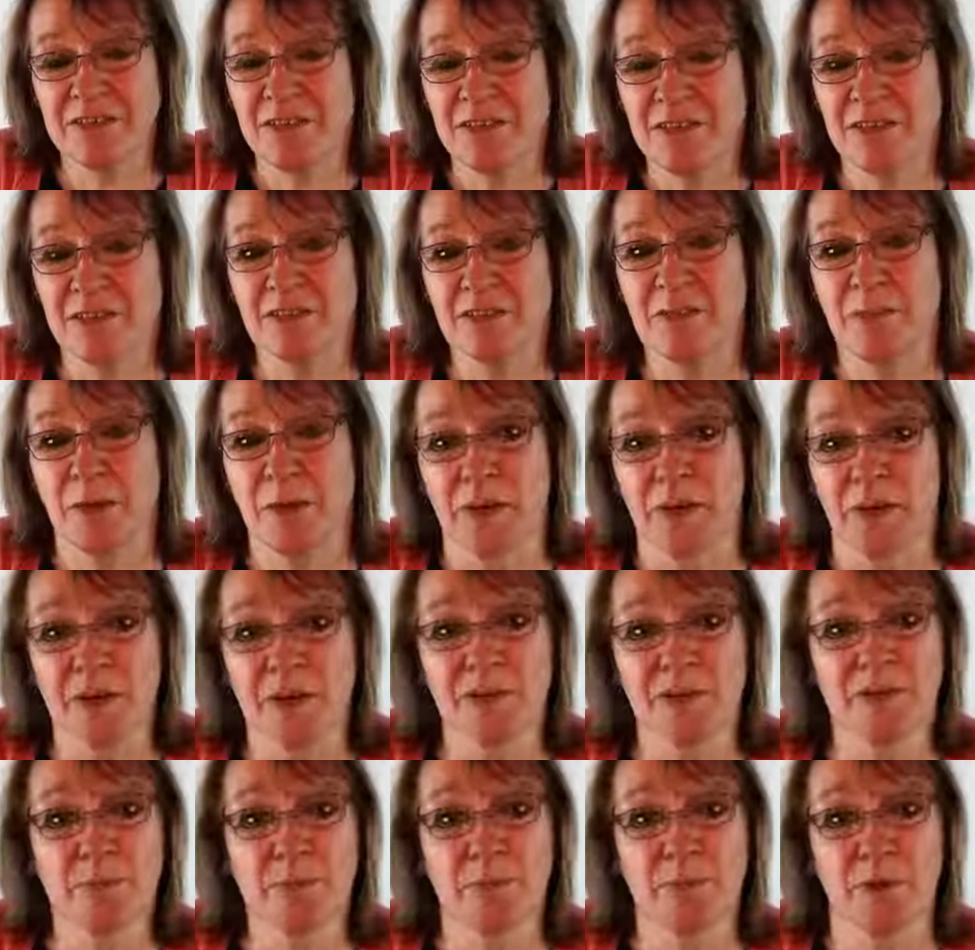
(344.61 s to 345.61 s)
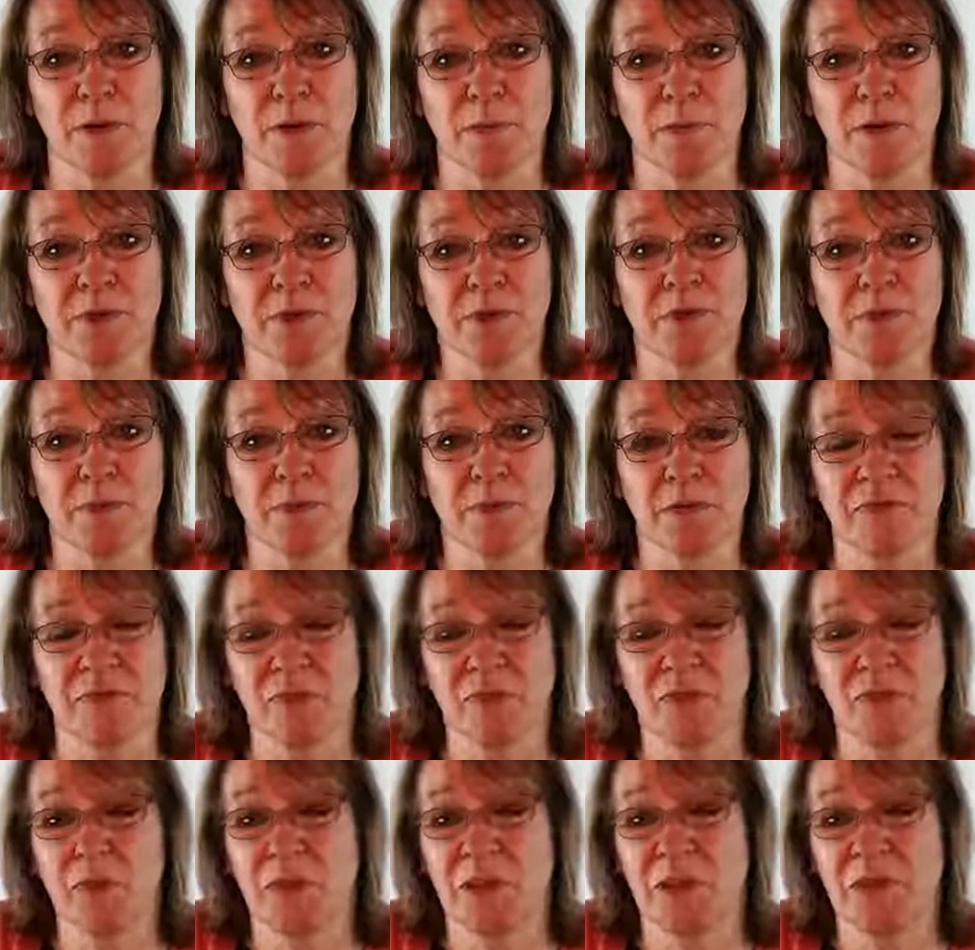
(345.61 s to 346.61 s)
experience, purpose,
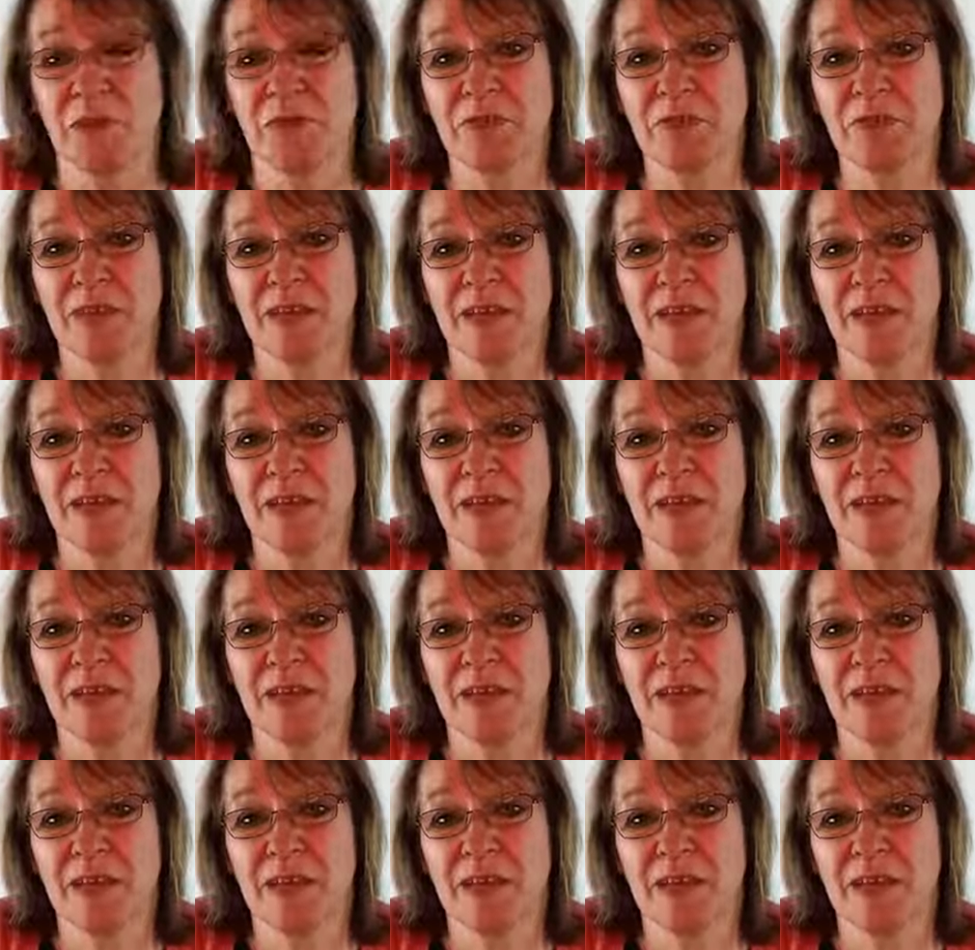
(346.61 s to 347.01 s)
performance.